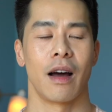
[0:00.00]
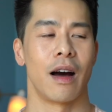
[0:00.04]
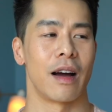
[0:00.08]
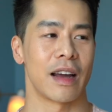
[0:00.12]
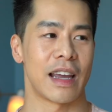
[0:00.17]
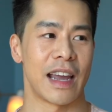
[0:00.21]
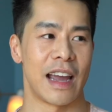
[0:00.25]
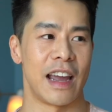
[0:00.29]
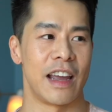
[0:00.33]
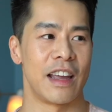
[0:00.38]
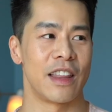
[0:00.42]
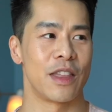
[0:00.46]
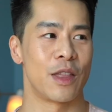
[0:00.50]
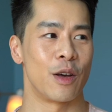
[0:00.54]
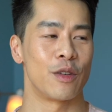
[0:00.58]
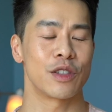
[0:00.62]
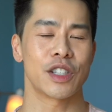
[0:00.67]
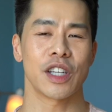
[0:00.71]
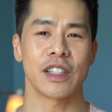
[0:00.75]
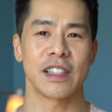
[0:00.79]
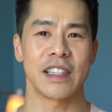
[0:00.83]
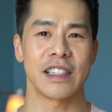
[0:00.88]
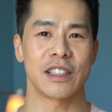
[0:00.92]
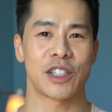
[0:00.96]
Okay,
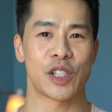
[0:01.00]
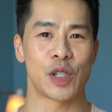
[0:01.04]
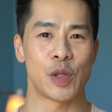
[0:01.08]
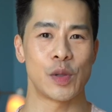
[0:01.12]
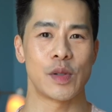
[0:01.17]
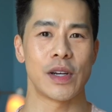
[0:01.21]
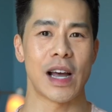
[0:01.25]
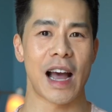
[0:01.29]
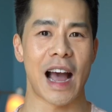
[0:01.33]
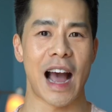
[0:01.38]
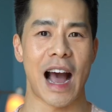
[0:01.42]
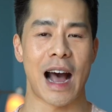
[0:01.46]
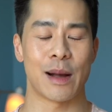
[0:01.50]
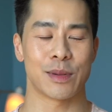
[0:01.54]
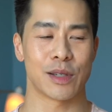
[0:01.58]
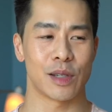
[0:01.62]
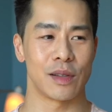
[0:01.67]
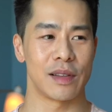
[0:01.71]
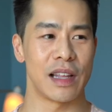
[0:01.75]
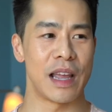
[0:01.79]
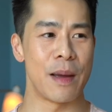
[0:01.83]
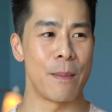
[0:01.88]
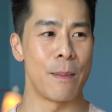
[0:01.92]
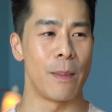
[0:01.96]
those are the 2
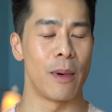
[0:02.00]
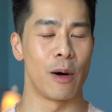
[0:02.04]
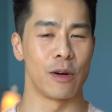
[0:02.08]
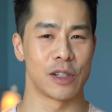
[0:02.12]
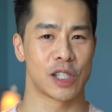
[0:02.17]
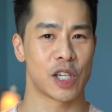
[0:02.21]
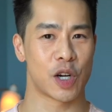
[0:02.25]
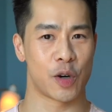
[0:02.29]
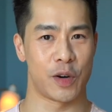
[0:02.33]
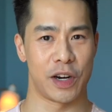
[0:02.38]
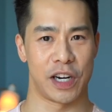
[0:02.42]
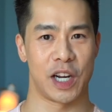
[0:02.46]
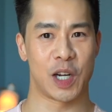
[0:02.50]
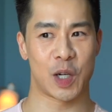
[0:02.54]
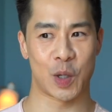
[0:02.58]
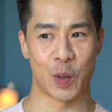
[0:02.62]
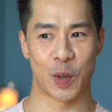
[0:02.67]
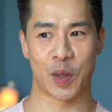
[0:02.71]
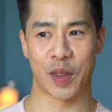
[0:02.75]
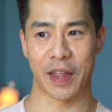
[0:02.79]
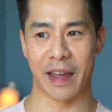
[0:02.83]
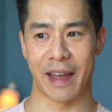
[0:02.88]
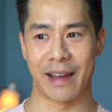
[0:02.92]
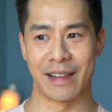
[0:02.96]
absolutely most
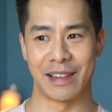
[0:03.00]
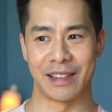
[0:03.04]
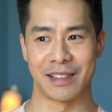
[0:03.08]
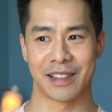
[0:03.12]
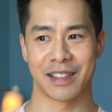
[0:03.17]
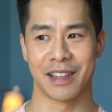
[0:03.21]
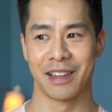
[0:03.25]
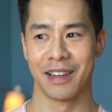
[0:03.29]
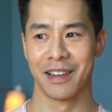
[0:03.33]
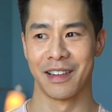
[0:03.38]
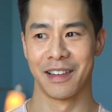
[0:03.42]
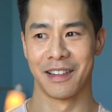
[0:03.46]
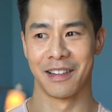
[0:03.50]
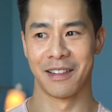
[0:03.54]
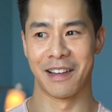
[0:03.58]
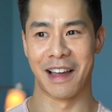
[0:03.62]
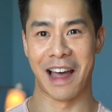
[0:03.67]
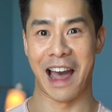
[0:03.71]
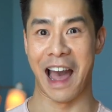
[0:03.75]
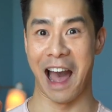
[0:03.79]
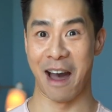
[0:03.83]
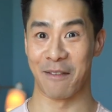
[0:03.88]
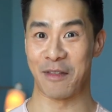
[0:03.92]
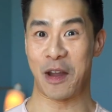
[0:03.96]
critical things.
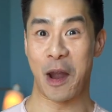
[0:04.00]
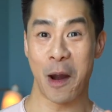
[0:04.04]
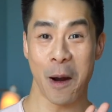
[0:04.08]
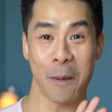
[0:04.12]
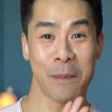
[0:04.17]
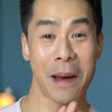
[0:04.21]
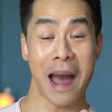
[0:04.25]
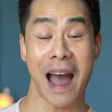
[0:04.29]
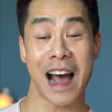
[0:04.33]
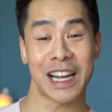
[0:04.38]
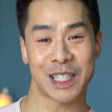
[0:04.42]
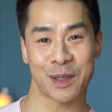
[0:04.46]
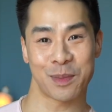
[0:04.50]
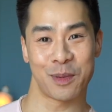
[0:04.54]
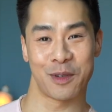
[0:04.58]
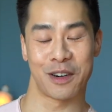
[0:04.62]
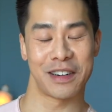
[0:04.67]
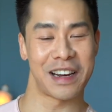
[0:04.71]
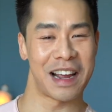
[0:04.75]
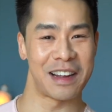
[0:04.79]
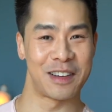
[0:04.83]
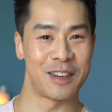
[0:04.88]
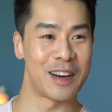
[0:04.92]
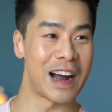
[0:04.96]
Have your
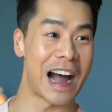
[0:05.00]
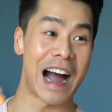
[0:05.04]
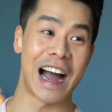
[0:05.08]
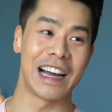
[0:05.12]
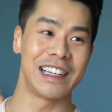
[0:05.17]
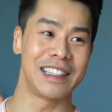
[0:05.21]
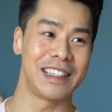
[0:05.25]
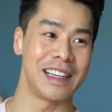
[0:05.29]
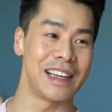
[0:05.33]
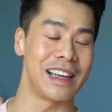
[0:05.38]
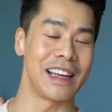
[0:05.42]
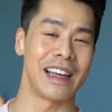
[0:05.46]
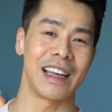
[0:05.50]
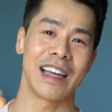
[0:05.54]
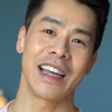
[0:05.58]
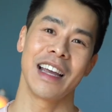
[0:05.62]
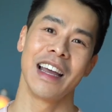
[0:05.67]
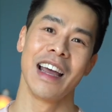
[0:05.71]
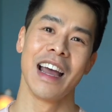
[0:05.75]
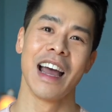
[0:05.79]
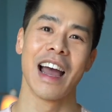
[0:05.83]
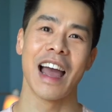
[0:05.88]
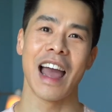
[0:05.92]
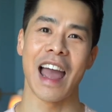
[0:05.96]
passport and your
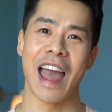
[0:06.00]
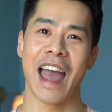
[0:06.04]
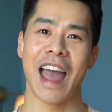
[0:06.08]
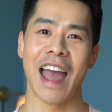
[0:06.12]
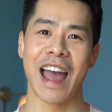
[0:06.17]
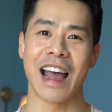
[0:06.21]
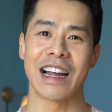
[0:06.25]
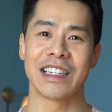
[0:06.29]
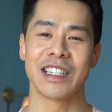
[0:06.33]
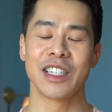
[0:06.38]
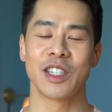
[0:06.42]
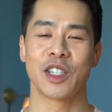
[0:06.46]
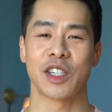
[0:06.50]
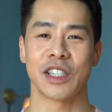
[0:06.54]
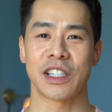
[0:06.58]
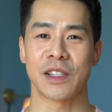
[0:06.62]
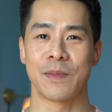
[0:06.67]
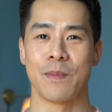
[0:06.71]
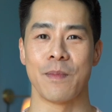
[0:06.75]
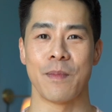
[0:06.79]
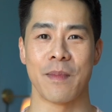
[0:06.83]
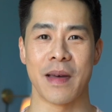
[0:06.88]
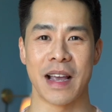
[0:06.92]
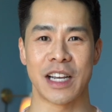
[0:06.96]
ID, and
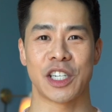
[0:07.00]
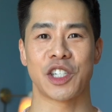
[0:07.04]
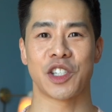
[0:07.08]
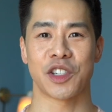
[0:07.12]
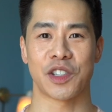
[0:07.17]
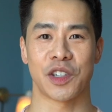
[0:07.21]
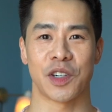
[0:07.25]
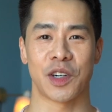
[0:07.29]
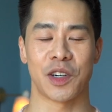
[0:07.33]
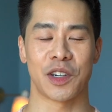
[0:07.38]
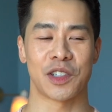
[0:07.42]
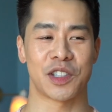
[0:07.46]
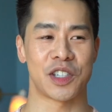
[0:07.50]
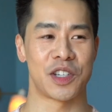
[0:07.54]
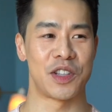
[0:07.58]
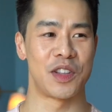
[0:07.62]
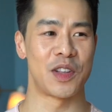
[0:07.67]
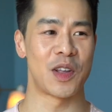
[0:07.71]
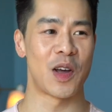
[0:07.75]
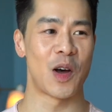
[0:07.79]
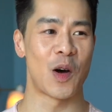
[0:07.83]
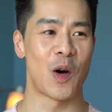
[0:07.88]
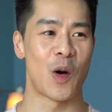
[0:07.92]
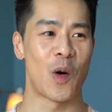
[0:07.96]
just make sure to
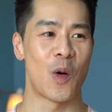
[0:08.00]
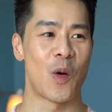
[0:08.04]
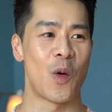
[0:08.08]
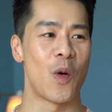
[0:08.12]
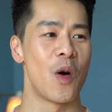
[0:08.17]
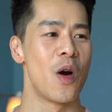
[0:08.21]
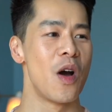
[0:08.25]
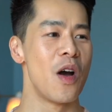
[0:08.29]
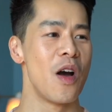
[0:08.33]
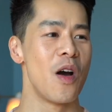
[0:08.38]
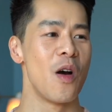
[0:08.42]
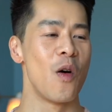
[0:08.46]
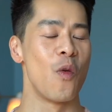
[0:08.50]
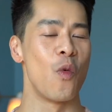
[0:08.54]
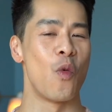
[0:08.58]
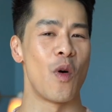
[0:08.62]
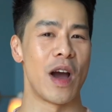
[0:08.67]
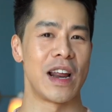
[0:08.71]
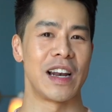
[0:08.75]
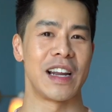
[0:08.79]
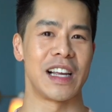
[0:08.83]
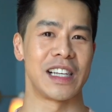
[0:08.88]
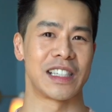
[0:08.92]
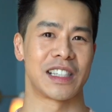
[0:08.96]
know
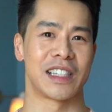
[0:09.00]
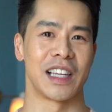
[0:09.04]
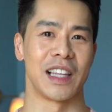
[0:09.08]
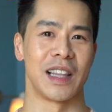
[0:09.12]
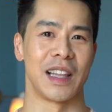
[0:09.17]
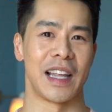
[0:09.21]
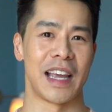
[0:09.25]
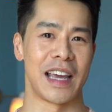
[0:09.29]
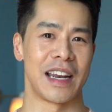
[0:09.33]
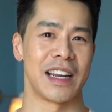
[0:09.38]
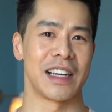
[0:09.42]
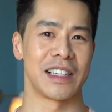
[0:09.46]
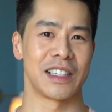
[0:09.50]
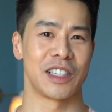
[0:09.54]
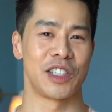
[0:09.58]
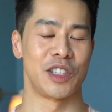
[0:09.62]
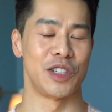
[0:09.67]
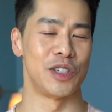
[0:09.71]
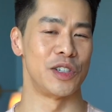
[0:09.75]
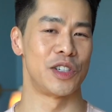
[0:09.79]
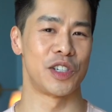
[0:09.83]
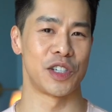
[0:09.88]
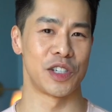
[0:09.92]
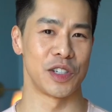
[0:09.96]
when is the latest
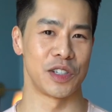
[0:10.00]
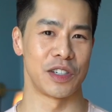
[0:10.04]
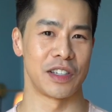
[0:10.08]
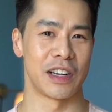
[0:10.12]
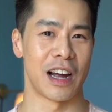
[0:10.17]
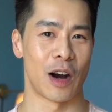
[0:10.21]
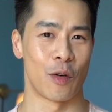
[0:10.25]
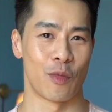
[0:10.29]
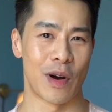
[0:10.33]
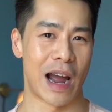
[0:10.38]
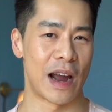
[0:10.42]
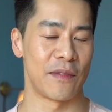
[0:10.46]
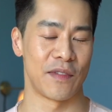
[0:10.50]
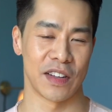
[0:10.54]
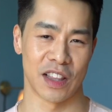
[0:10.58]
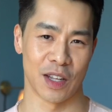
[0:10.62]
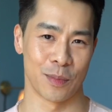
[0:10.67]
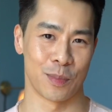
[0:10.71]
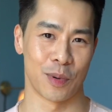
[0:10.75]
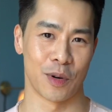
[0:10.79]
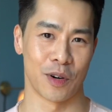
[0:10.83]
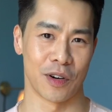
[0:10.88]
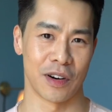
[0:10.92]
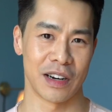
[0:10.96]
you should arrive at the
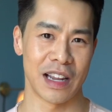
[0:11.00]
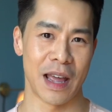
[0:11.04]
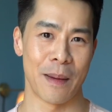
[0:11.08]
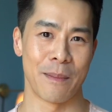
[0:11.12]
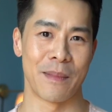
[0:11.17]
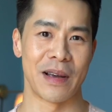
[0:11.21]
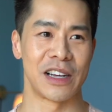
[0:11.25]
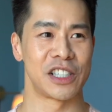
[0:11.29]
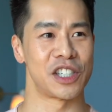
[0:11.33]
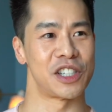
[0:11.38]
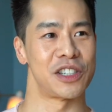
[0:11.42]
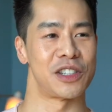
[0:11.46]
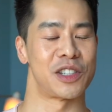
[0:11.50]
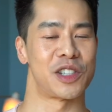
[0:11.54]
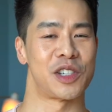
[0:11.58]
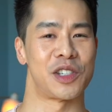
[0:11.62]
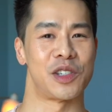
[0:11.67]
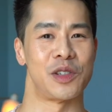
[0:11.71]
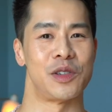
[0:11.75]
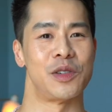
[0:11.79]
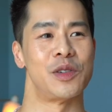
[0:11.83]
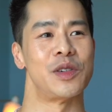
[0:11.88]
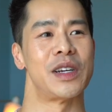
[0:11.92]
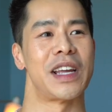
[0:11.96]
port, and make sure
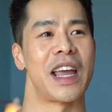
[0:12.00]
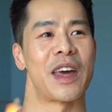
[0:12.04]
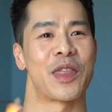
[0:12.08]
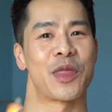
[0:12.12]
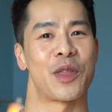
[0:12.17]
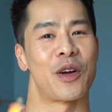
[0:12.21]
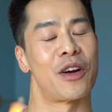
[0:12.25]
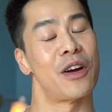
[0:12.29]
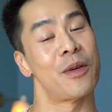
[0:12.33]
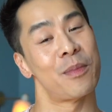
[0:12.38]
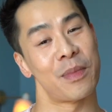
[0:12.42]
to get there